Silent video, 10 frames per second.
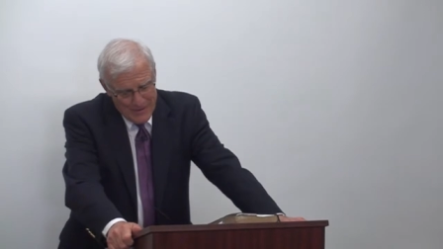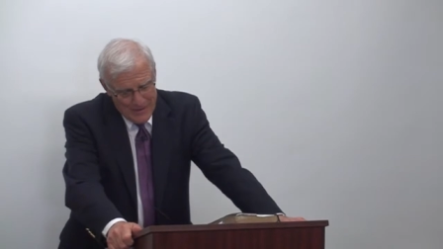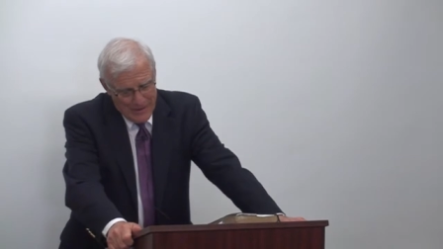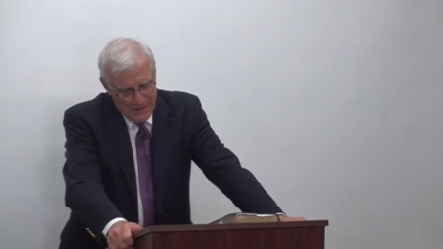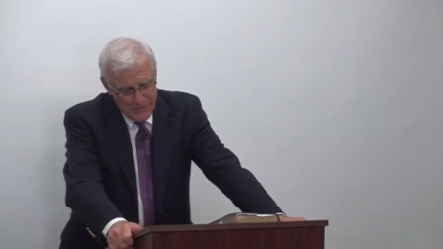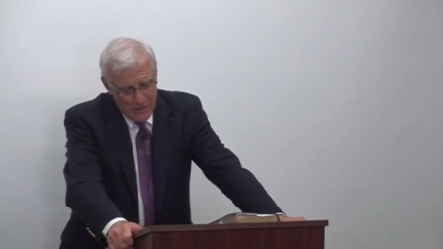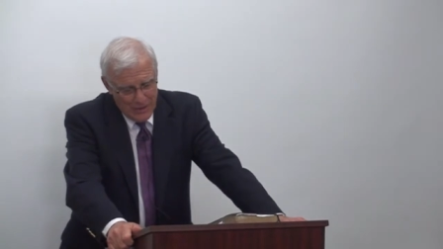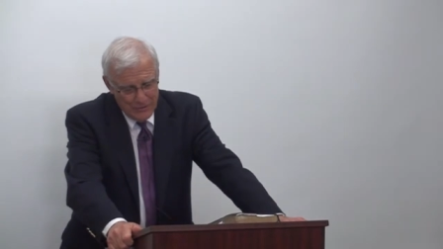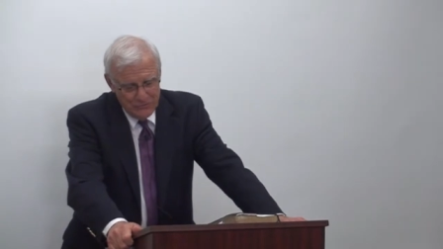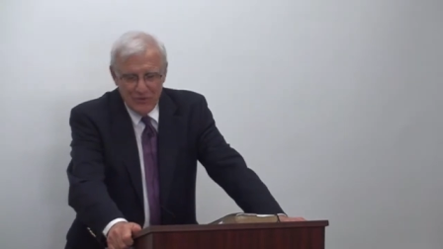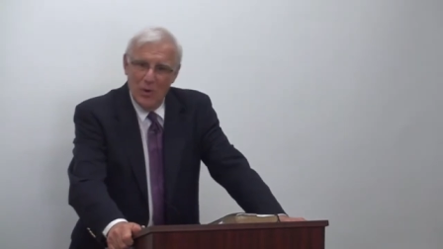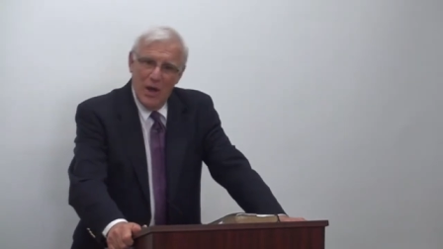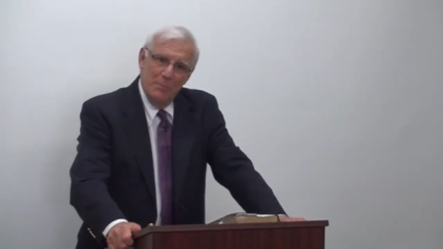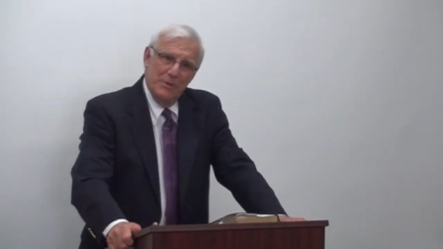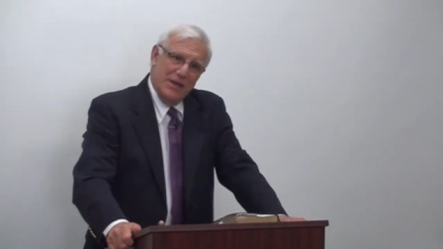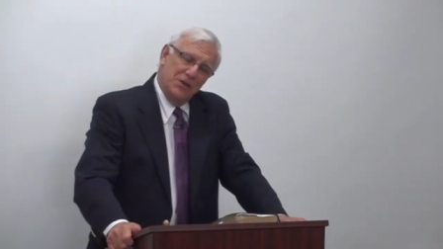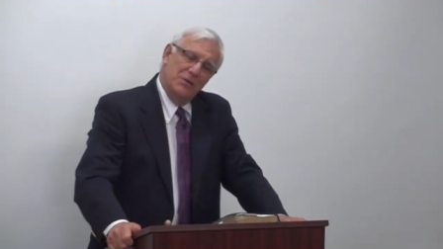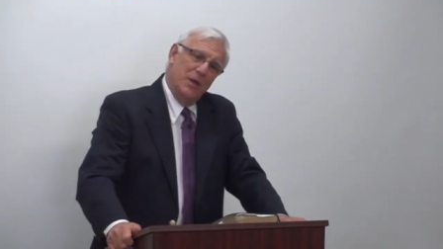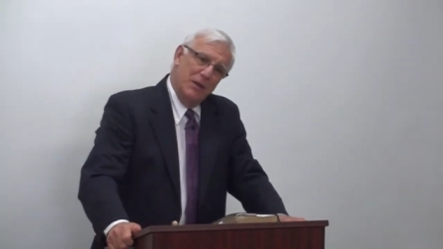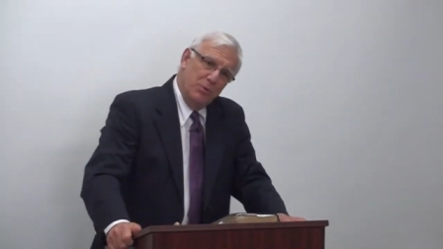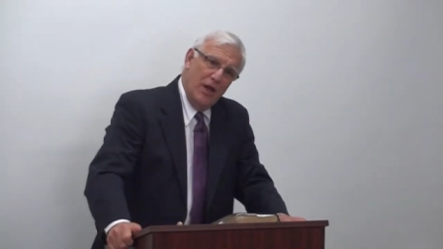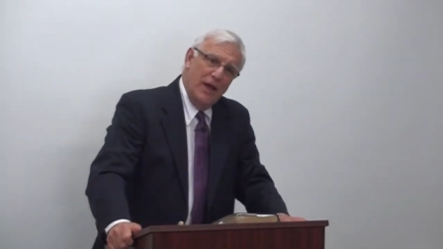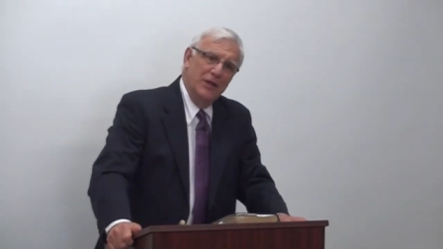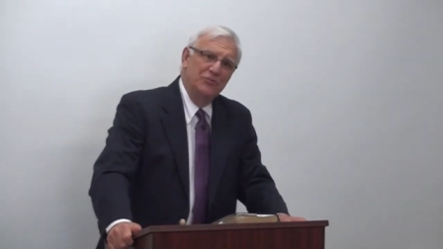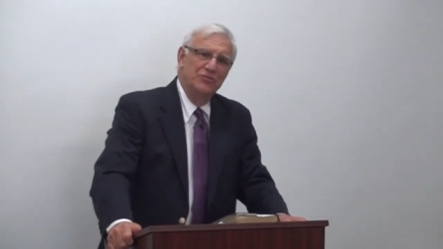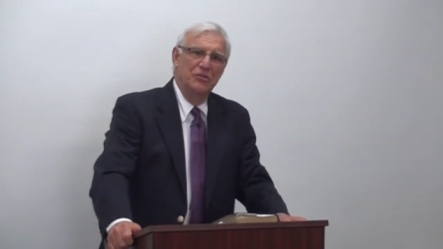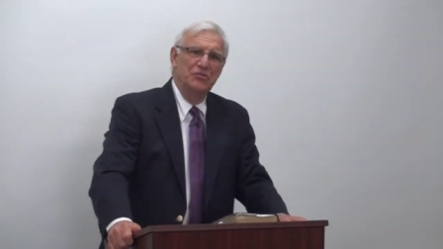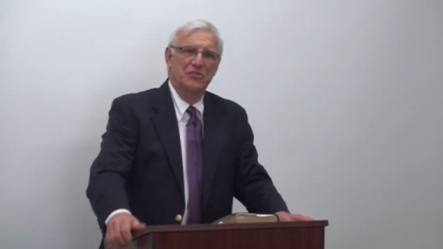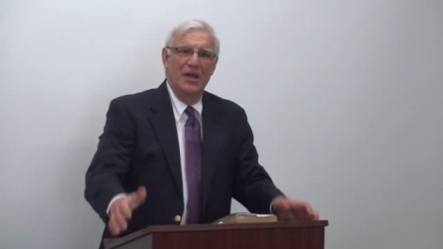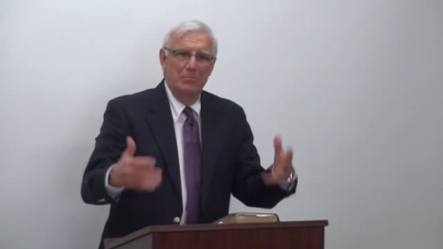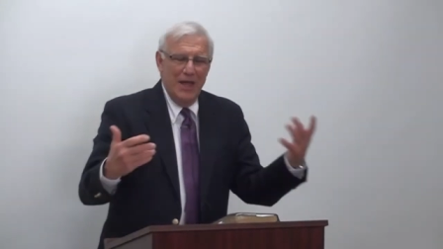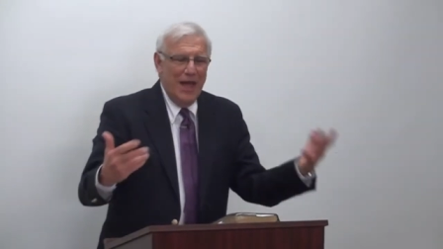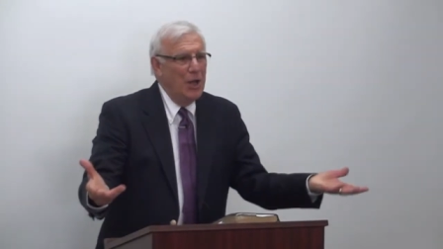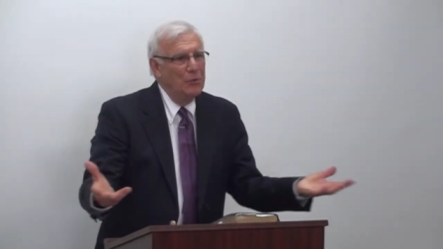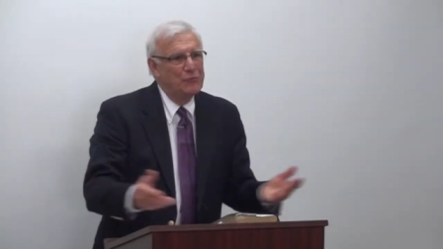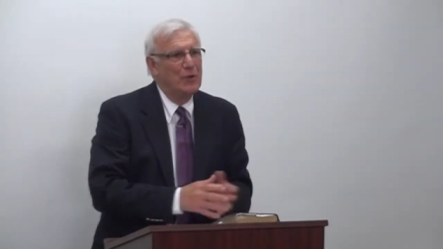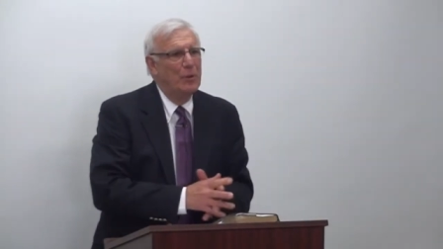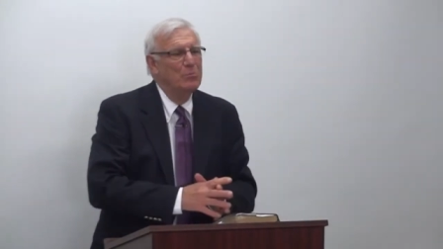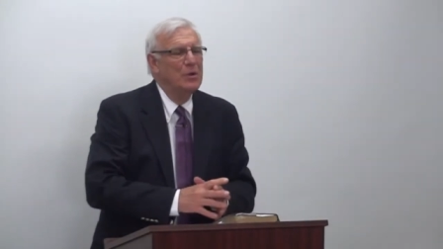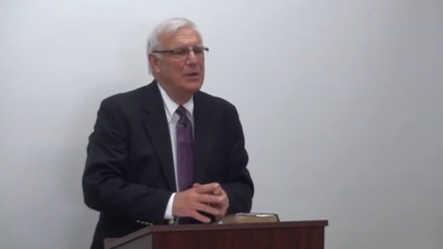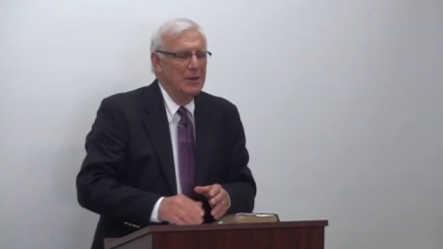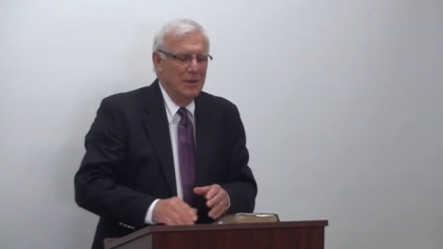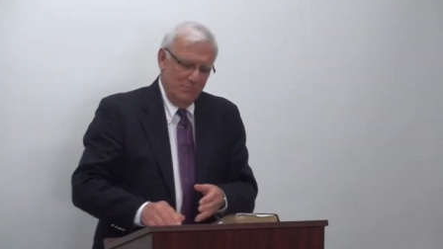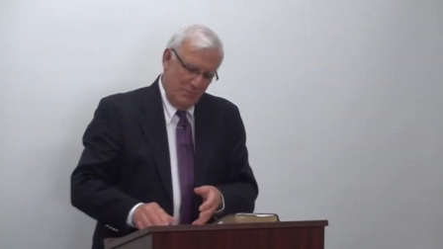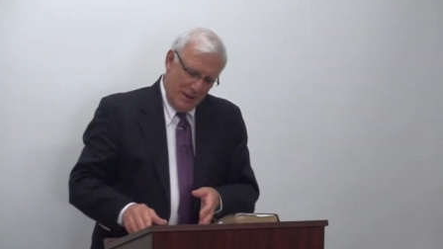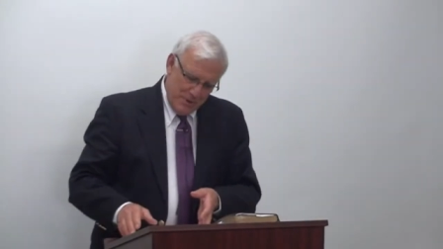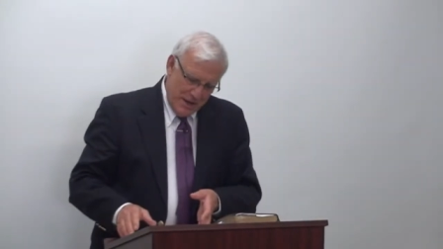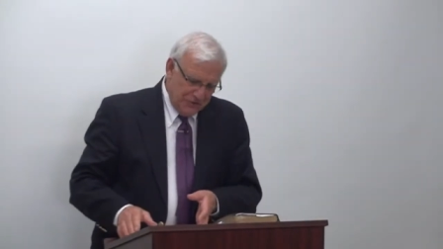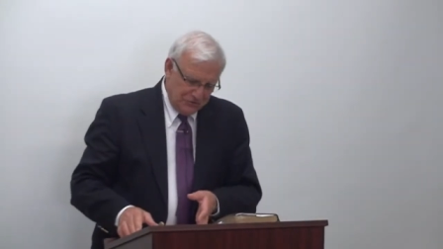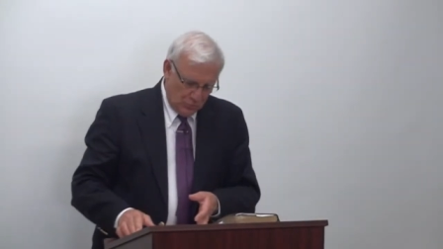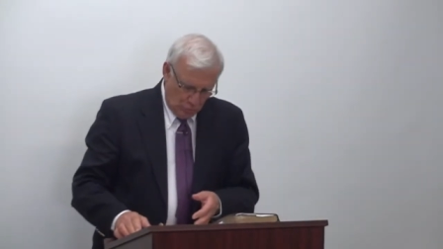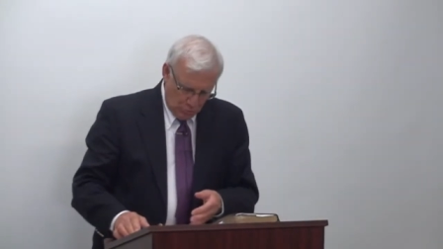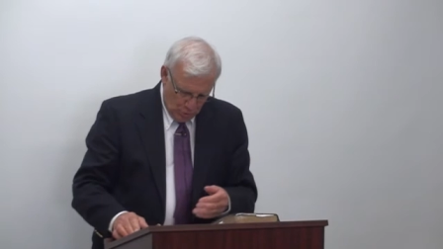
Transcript: And uh, so I began to make plans to step down from my pastoral